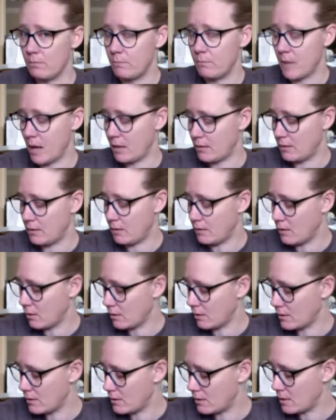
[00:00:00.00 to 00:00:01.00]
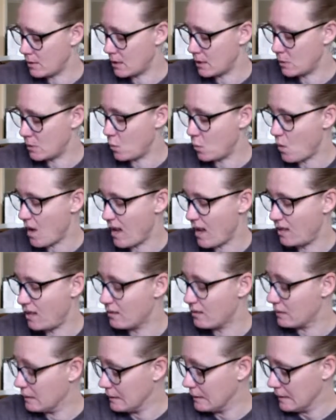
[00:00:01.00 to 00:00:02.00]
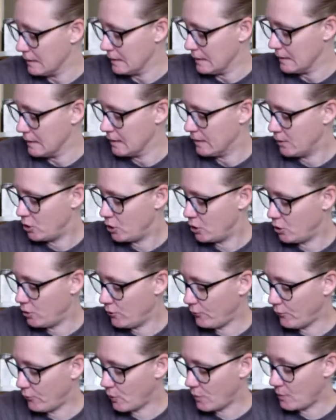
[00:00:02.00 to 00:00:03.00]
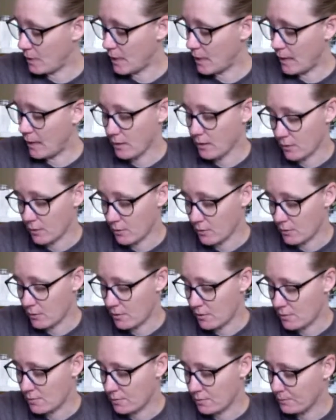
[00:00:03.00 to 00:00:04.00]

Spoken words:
backyard since it's wet. 2 to 4 players.